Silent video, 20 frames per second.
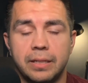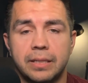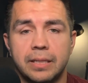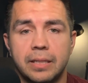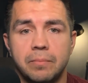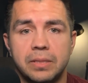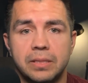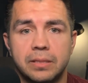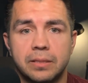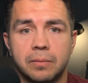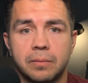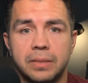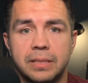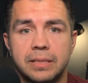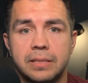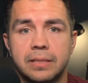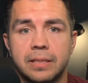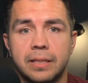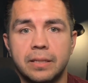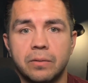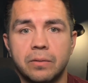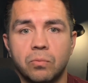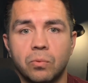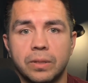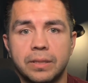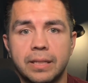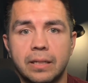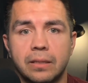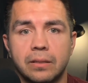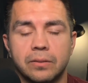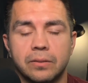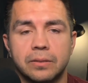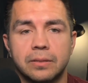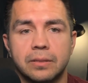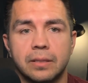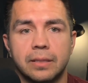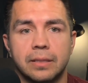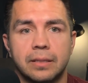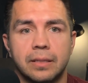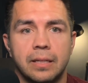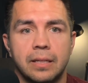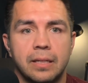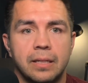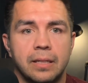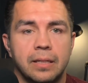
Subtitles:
It gave me some insight of what that looks like.